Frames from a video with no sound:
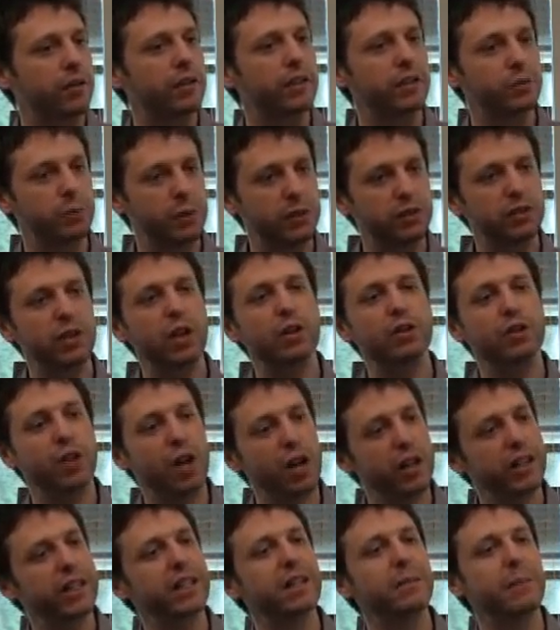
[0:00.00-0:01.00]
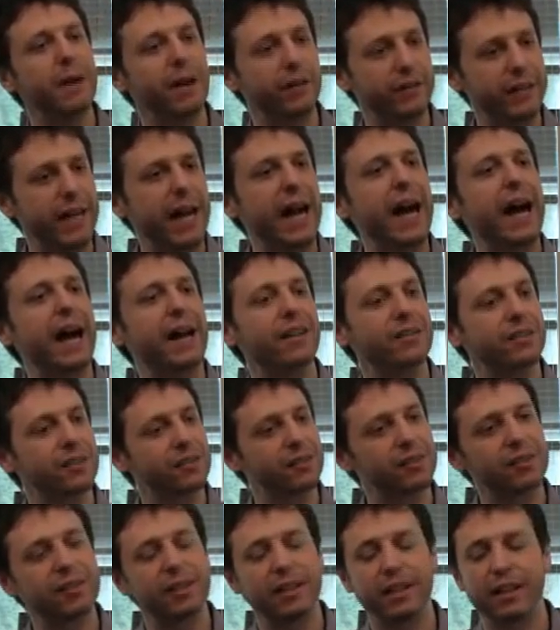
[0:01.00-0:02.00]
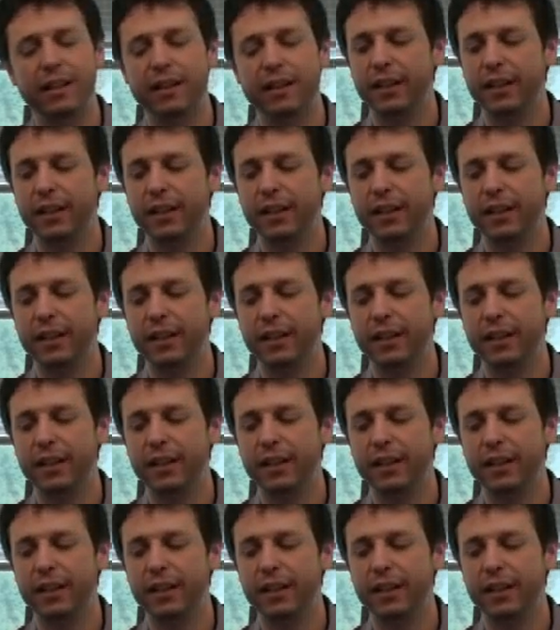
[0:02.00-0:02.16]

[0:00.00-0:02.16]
because we start talking about tasks.